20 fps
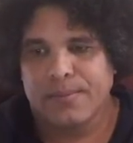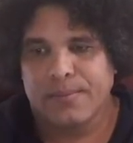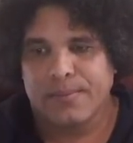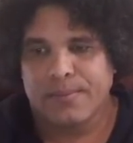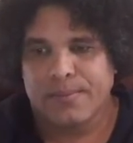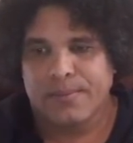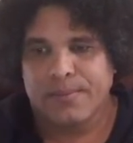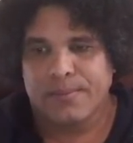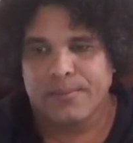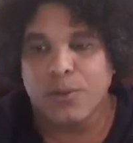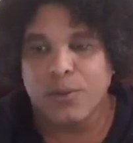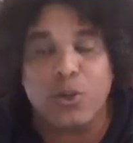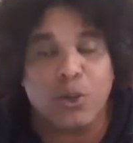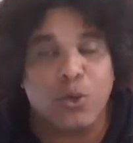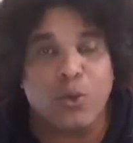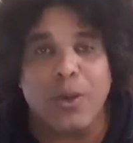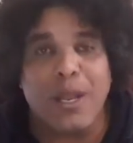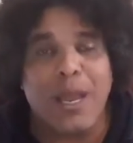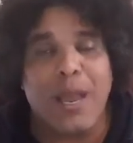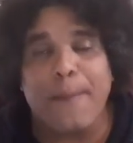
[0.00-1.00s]
This is who
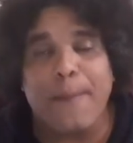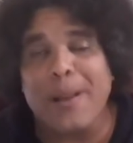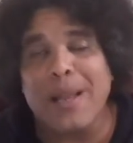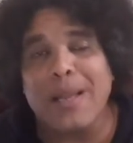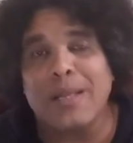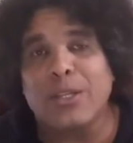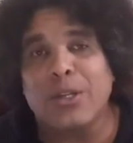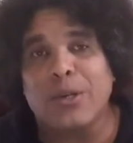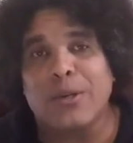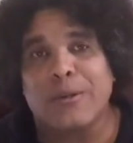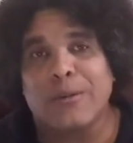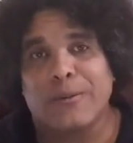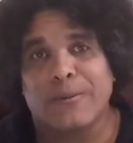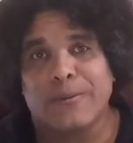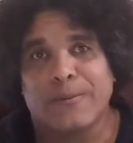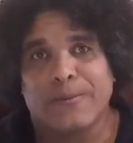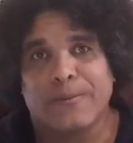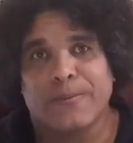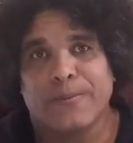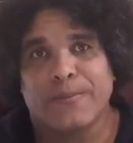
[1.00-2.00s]
they appealing to.
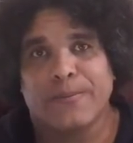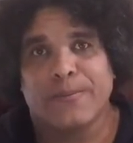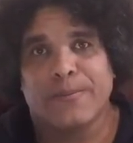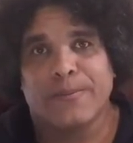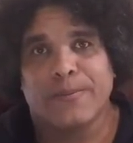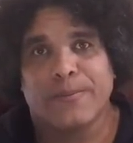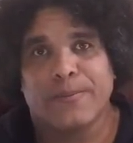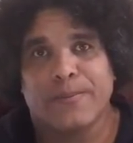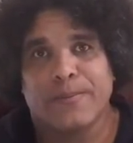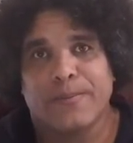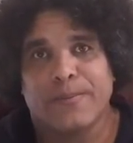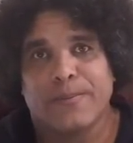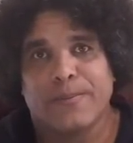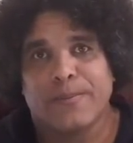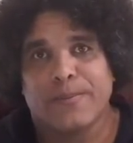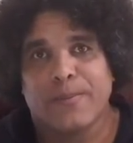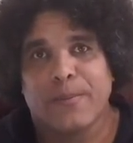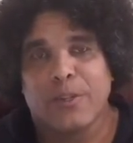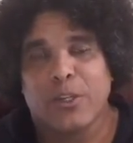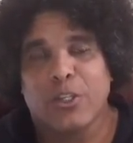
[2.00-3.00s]

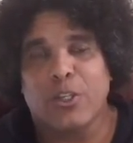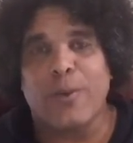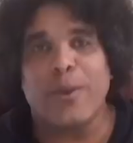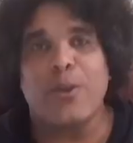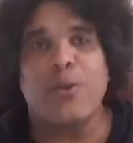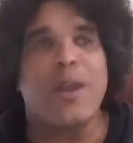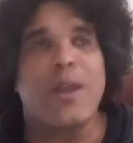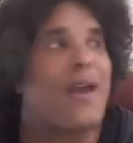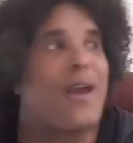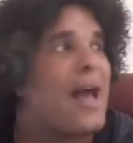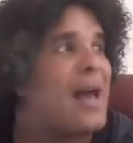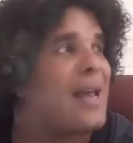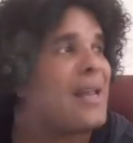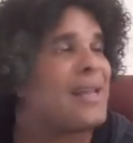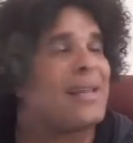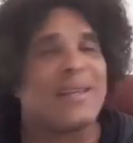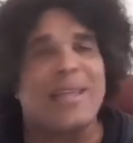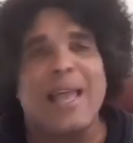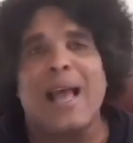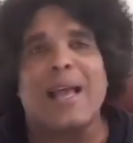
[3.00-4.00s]
So when you hear Annette
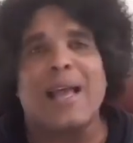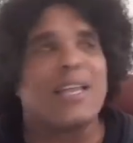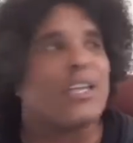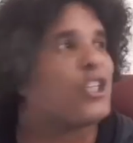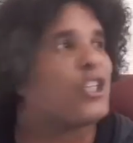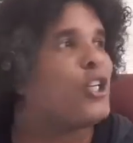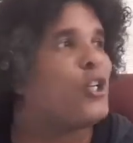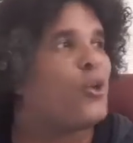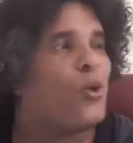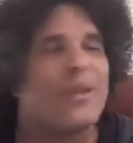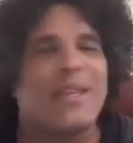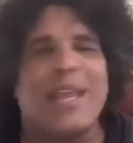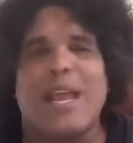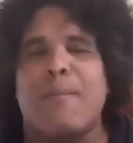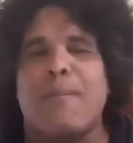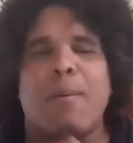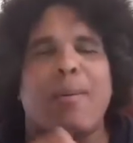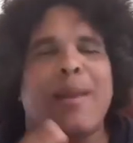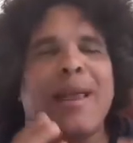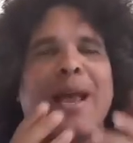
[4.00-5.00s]
talking, she know dead
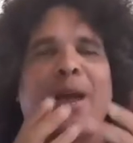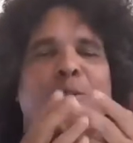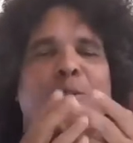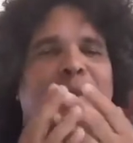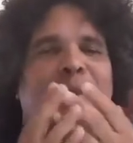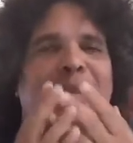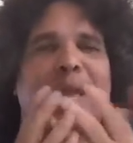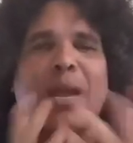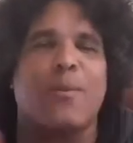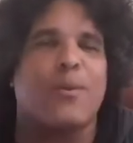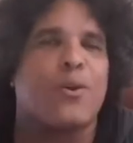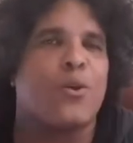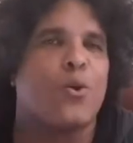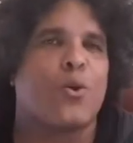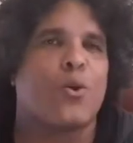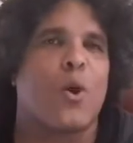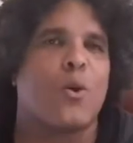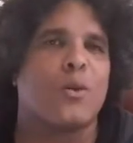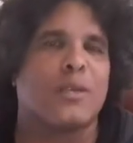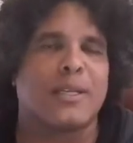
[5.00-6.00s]
people ain't got no time with no
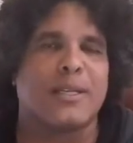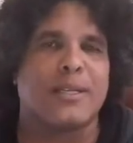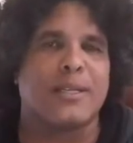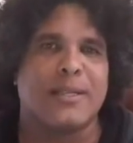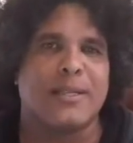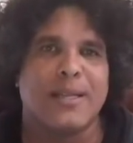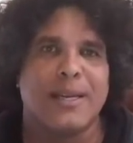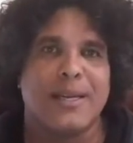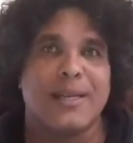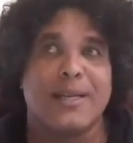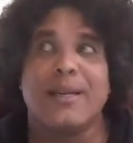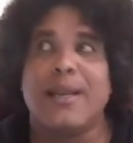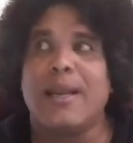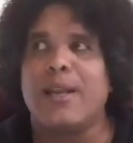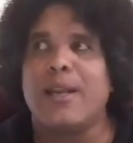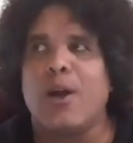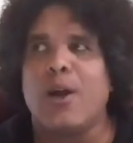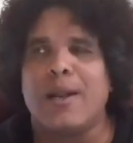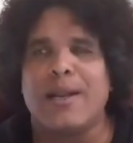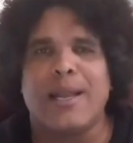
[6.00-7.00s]
counting. They
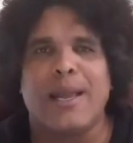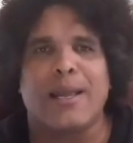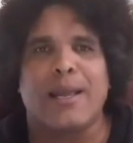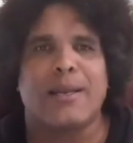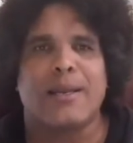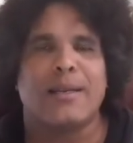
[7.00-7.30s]
done dead.